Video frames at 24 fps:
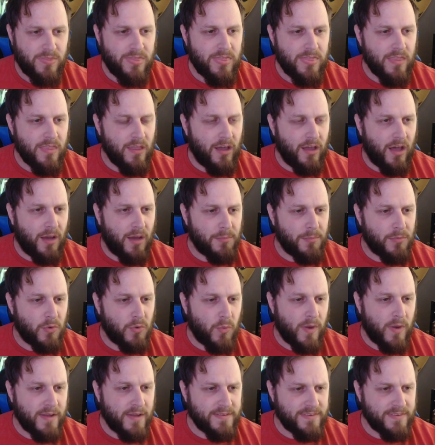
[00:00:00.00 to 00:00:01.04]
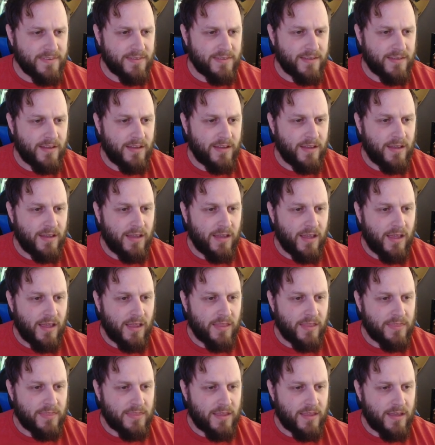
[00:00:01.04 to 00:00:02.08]
Um, quests.
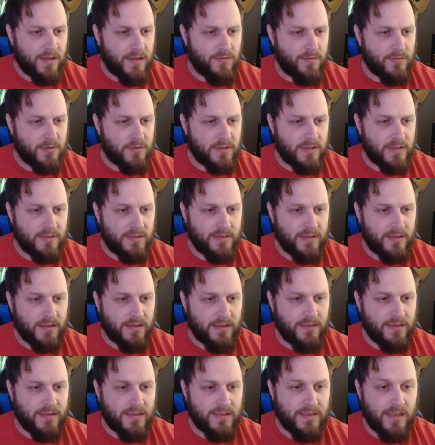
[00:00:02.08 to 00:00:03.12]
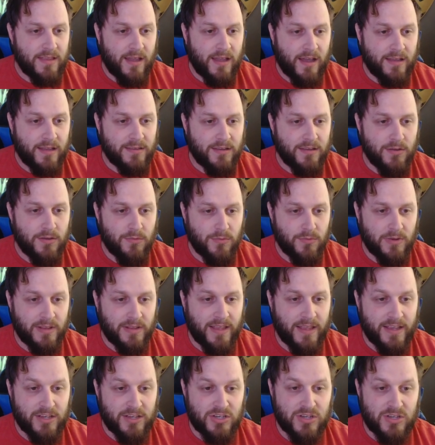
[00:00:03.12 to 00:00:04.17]
The Berdisa did not
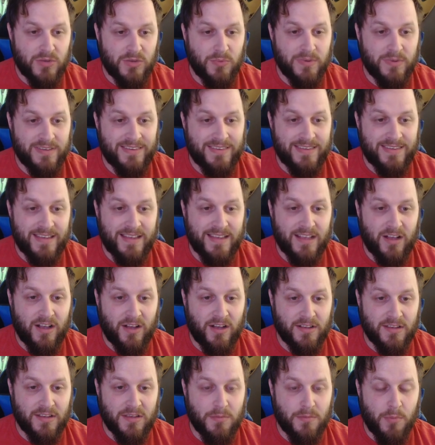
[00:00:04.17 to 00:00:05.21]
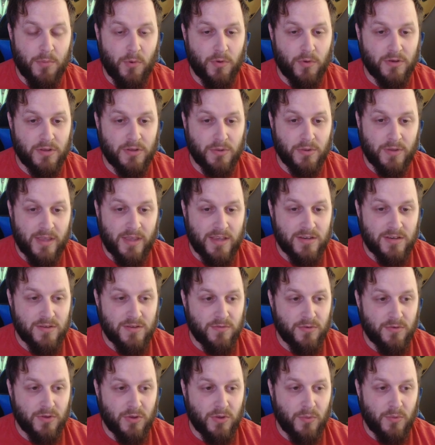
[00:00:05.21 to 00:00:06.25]
realize she was sitting on an important location
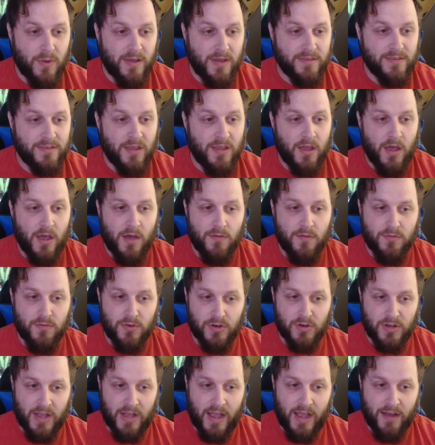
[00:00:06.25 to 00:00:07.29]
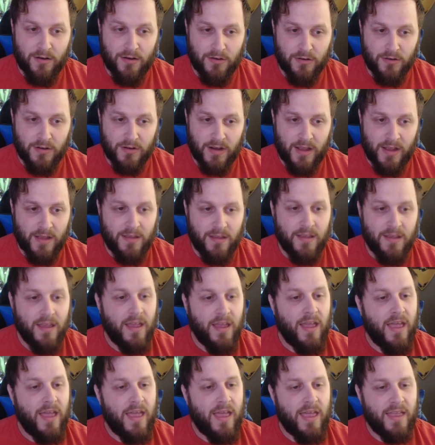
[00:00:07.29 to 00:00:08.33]
for the quest, forgot her not,
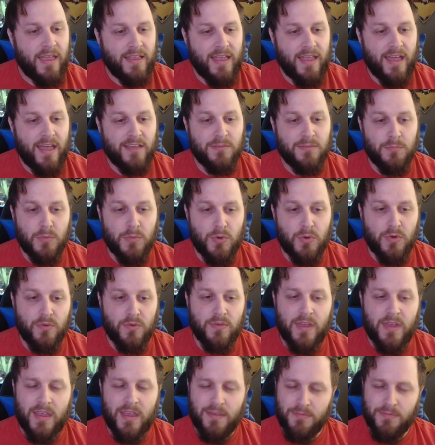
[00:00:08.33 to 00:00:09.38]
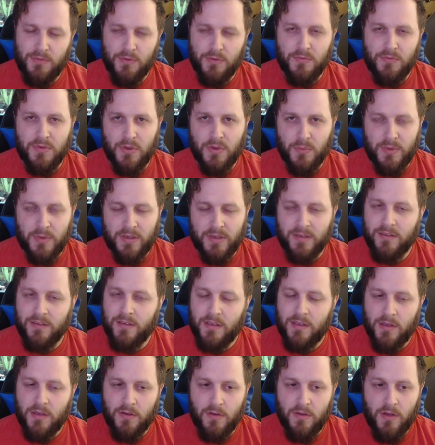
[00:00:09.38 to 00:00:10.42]
and has moved a few feet
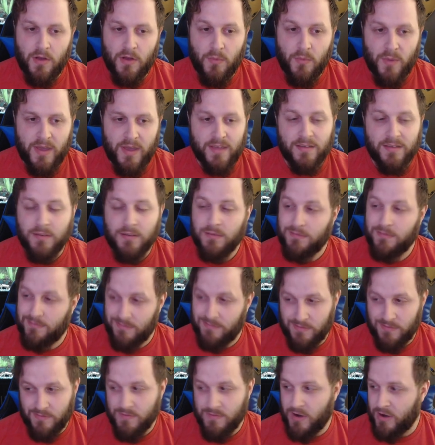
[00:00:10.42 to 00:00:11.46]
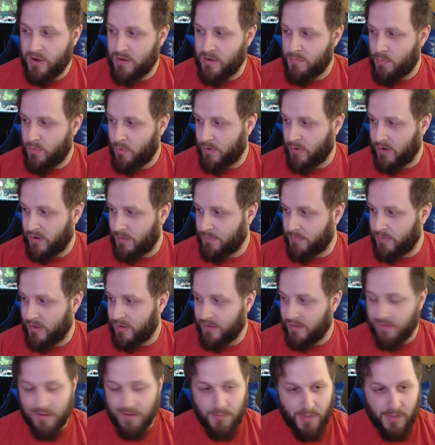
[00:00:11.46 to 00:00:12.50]
away. Very important
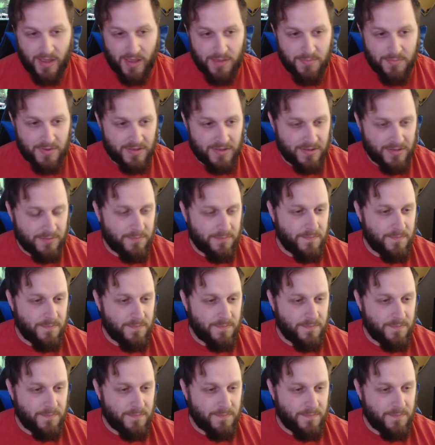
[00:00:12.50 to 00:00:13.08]
update, in my opinion,